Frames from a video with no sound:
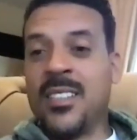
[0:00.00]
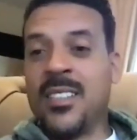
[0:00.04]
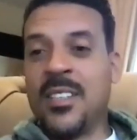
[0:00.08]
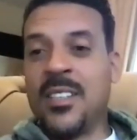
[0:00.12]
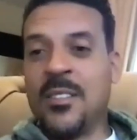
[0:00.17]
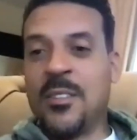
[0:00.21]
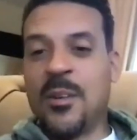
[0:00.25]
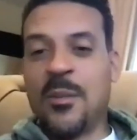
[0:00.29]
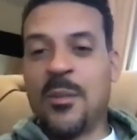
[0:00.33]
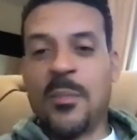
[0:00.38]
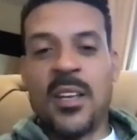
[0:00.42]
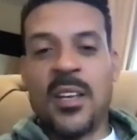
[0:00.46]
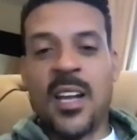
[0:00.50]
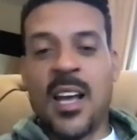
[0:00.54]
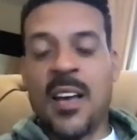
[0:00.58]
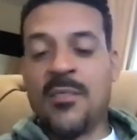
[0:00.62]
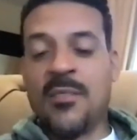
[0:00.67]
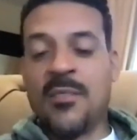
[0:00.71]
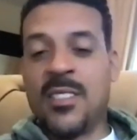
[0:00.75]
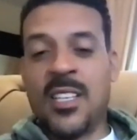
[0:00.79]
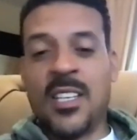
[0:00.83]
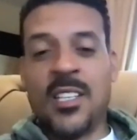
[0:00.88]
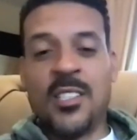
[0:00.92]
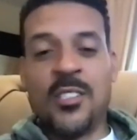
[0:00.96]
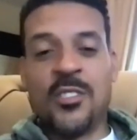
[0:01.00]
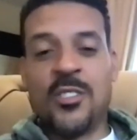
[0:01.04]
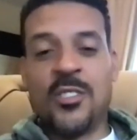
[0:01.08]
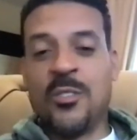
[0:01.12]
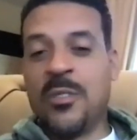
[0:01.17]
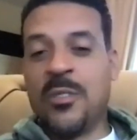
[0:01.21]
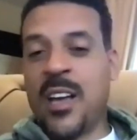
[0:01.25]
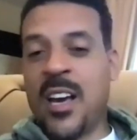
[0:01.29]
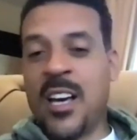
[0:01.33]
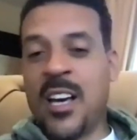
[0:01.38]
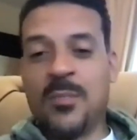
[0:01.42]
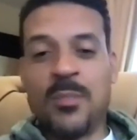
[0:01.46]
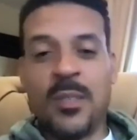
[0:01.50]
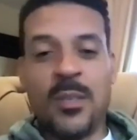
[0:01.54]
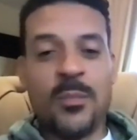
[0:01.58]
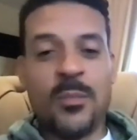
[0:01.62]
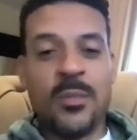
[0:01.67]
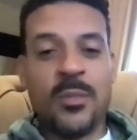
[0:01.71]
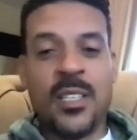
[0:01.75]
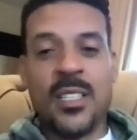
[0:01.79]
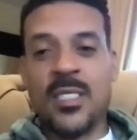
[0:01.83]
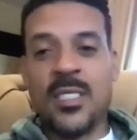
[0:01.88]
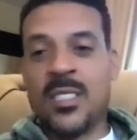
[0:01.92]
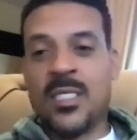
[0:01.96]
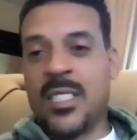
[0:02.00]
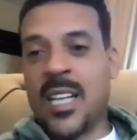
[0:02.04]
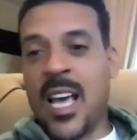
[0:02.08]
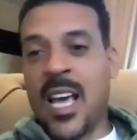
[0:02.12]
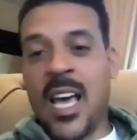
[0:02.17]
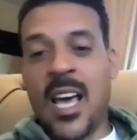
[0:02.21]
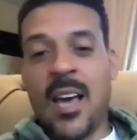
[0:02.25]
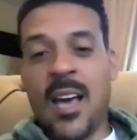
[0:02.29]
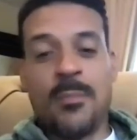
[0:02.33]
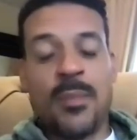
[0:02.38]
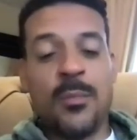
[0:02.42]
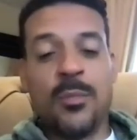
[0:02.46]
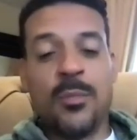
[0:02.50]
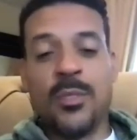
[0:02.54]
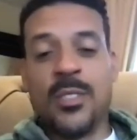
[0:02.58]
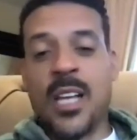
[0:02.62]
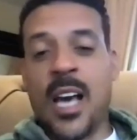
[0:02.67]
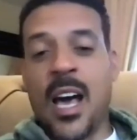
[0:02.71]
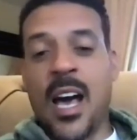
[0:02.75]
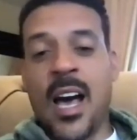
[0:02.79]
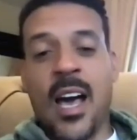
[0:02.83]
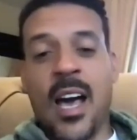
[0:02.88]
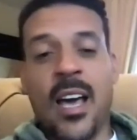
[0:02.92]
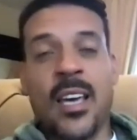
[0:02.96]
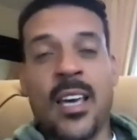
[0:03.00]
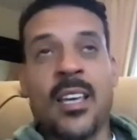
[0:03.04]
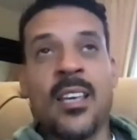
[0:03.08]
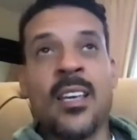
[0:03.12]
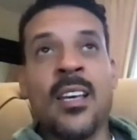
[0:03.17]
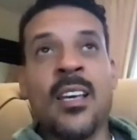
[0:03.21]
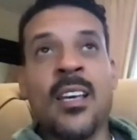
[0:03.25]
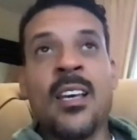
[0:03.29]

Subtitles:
You know what I mean? I've seen shootouts, people get stabbed, people die,